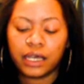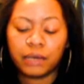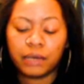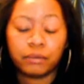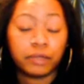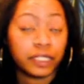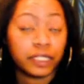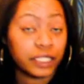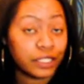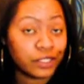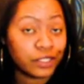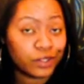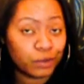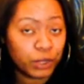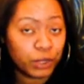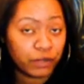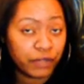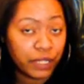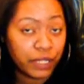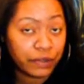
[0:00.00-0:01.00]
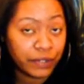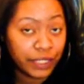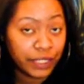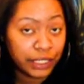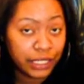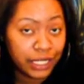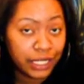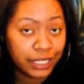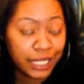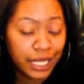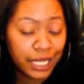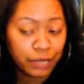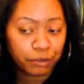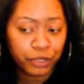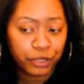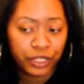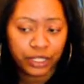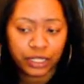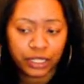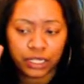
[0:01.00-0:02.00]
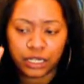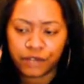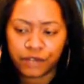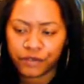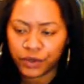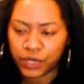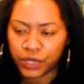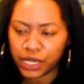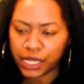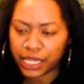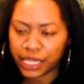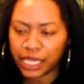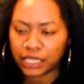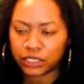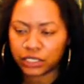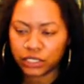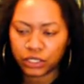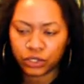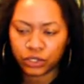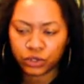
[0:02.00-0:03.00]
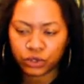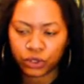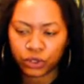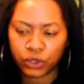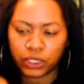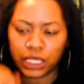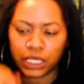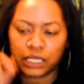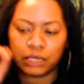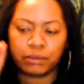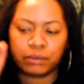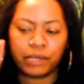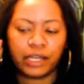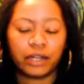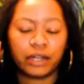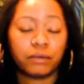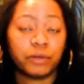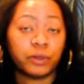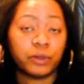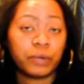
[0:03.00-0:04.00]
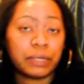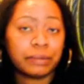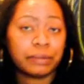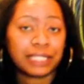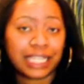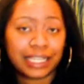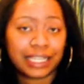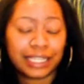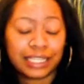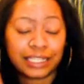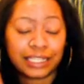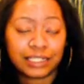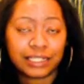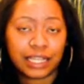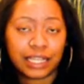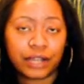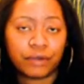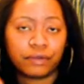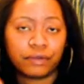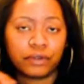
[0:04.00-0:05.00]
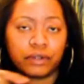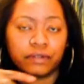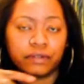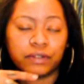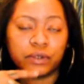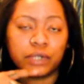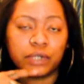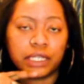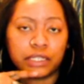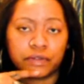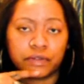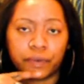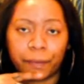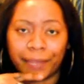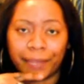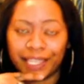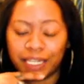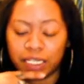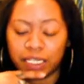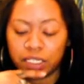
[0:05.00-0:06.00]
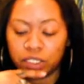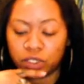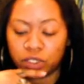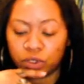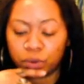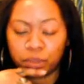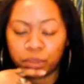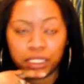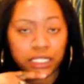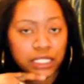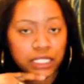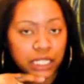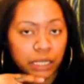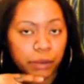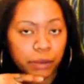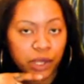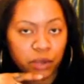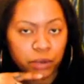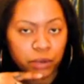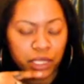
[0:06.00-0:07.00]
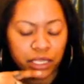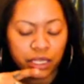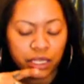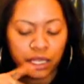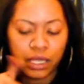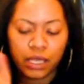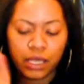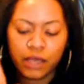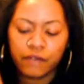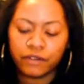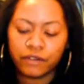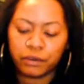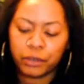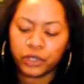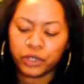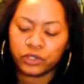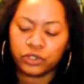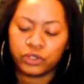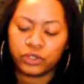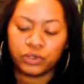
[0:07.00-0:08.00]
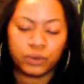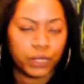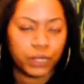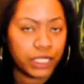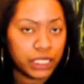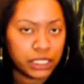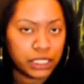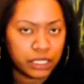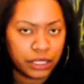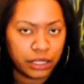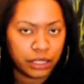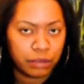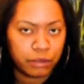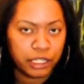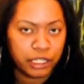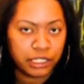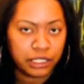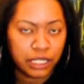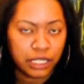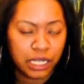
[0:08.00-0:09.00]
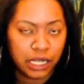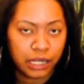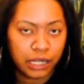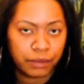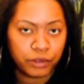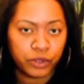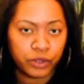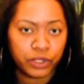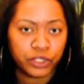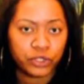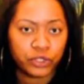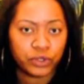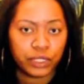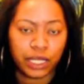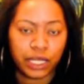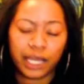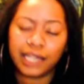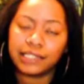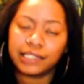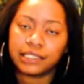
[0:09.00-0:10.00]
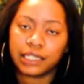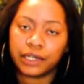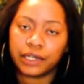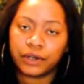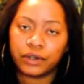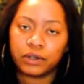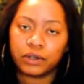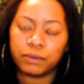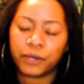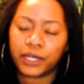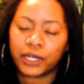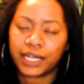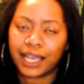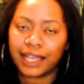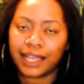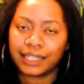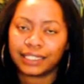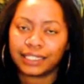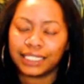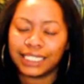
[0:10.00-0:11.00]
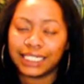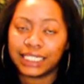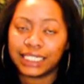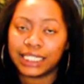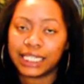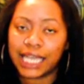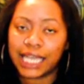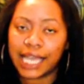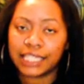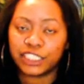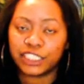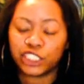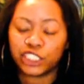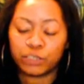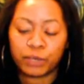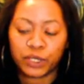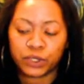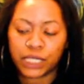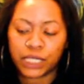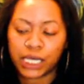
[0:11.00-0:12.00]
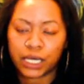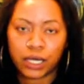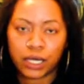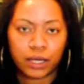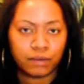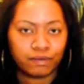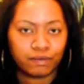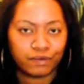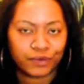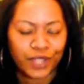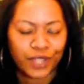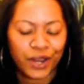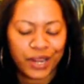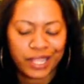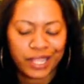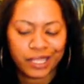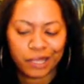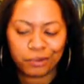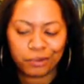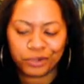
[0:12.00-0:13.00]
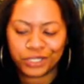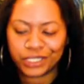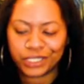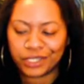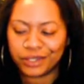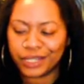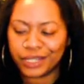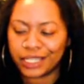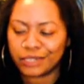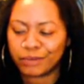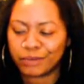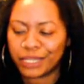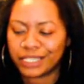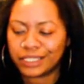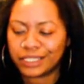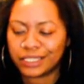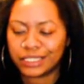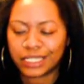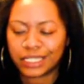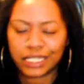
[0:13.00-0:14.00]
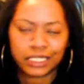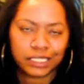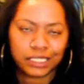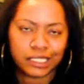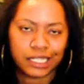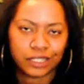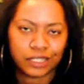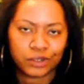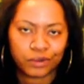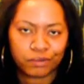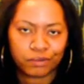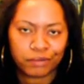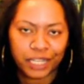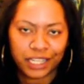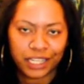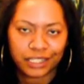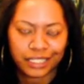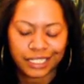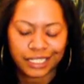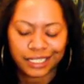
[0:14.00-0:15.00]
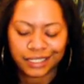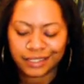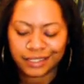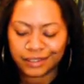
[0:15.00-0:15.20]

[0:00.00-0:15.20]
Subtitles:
Please do me a favor, hit that like button. And if you didn't catch the scroll at the bottom, the website is down for a few days for maintenance. So please email me for personal readings in the meantime. You can do that at tarotmonailena@gmail.com. All right. I appreciate you guys, Pisces. Catch you in the next one. Bye.